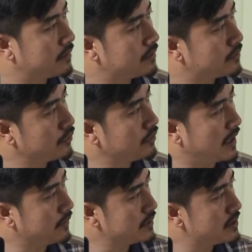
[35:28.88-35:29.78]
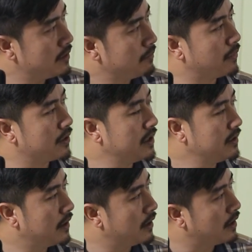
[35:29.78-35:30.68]
So that was
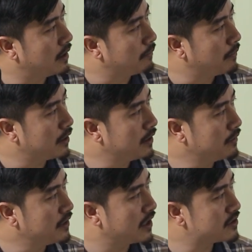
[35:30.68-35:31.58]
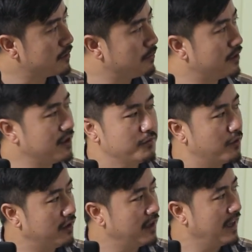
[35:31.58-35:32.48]
Berlin erection of Berlin
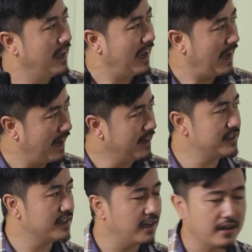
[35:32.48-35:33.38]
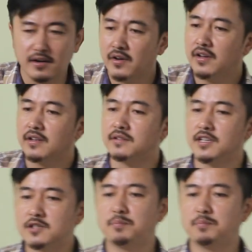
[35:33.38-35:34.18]
Wall, and this